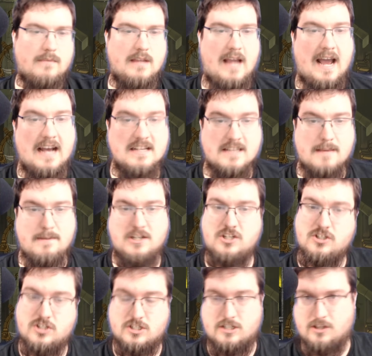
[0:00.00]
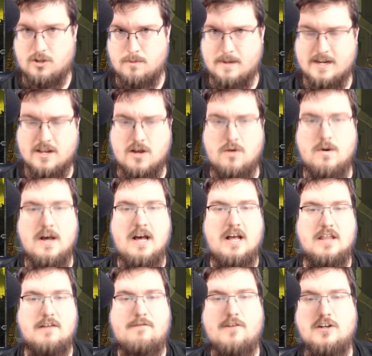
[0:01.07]
As I mentioned just a little bit ago,
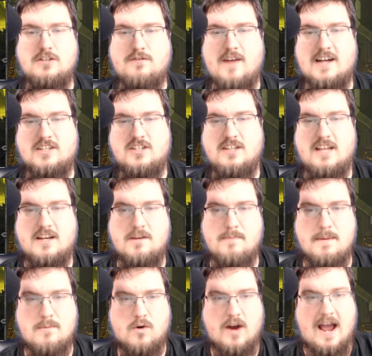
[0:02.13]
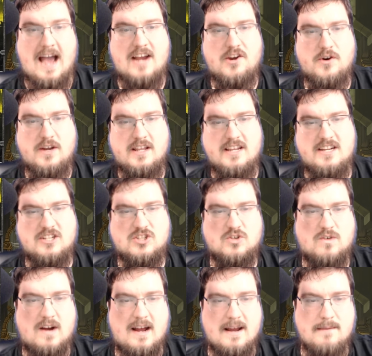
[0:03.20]
the first faction that could be more accurately
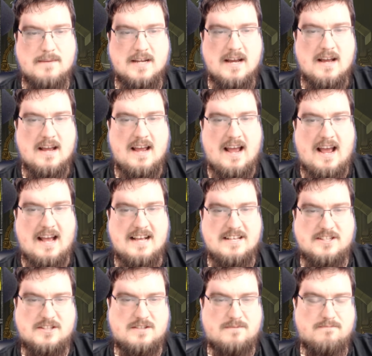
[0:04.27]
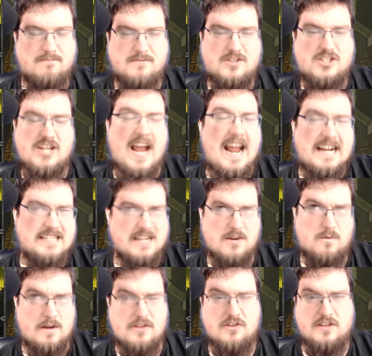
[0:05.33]
described as
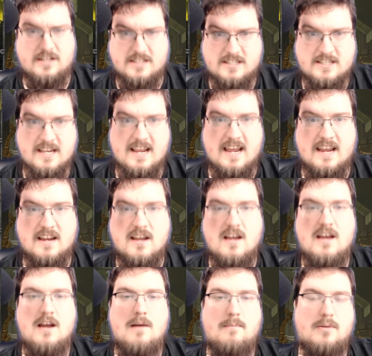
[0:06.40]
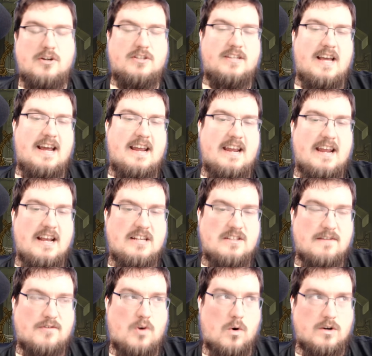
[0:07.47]
chanting rather than singing, per se, is
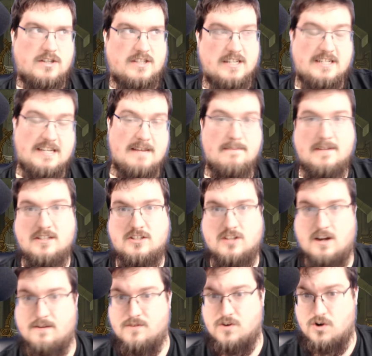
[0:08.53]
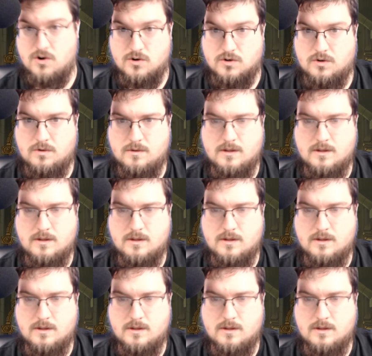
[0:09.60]
of course the Demons of Nurgle.